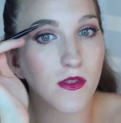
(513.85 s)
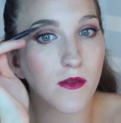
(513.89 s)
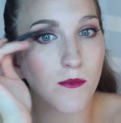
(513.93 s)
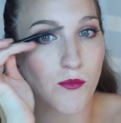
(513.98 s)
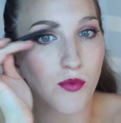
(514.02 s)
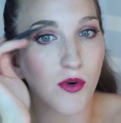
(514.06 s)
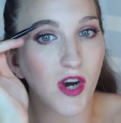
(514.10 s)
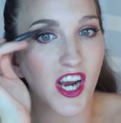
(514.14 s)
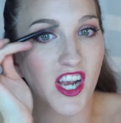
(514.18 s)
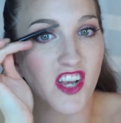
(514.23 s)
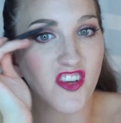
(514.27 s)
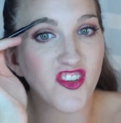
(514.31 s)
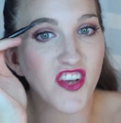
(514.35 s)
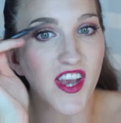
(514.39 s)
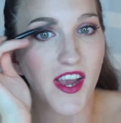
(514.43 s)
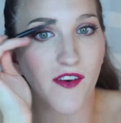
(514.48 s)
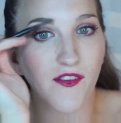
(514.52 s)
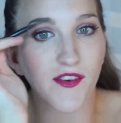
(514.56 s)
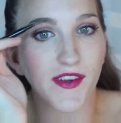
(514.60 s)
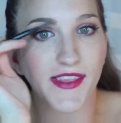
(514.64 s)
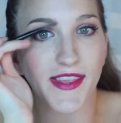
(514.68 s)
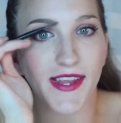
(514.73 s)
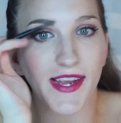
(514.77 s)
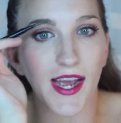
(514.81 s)
brush
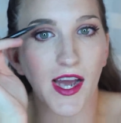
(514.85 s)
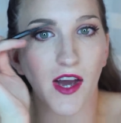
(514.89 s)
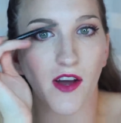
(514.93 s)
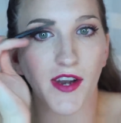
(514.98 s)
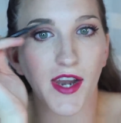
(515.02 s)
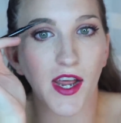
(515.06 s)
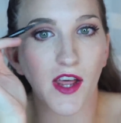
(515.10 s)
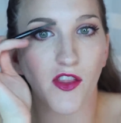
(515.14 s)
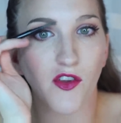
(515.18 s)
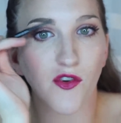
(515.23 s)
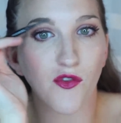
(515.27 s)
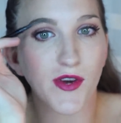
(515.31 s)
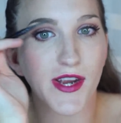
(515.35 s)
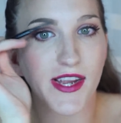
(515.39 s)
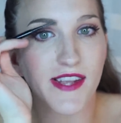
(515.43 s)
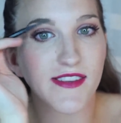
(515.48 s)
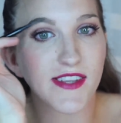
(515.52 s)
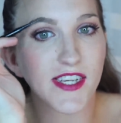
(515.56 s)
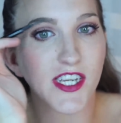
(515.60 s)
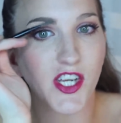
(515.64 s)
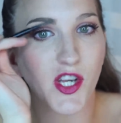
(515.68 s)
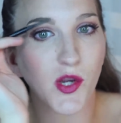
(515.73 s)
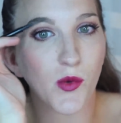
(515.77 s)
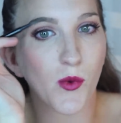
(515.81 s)
everything out. Now the
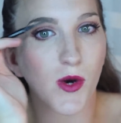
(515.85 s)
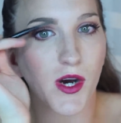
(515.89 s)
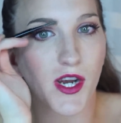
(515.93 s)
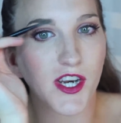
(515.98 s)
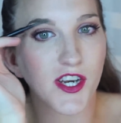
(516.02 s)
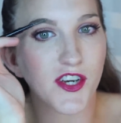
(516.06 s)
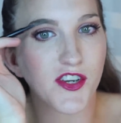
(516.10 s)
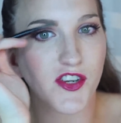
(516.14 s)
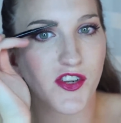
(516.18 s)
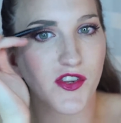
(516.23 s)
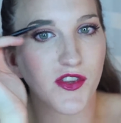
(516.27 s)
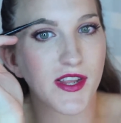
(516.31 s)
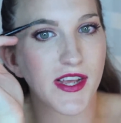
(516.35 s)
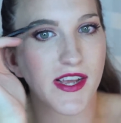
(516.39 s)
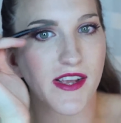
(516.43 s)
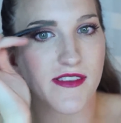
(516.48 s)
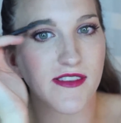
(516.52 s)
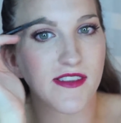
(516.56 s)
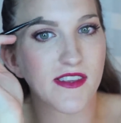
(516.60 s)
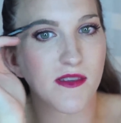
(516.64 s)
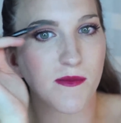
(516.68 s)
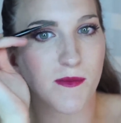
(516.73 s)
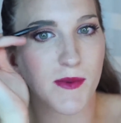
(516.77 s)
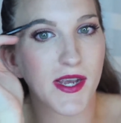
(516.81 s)
reason you wanna do
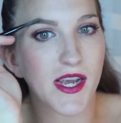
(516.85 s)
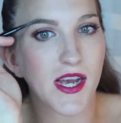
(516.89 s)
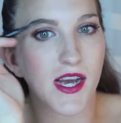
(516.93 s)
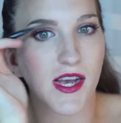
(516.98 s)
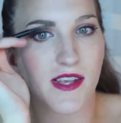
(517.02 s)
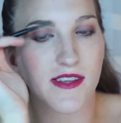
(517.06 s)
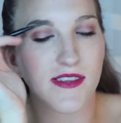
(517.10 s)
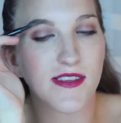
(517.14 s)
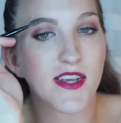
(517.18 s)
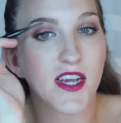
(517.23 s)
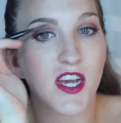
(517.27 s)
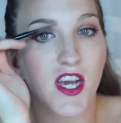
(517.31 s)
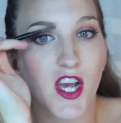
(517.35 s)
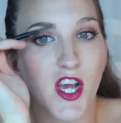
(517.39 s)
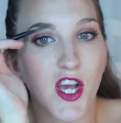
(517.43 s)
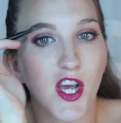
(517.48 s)
this is because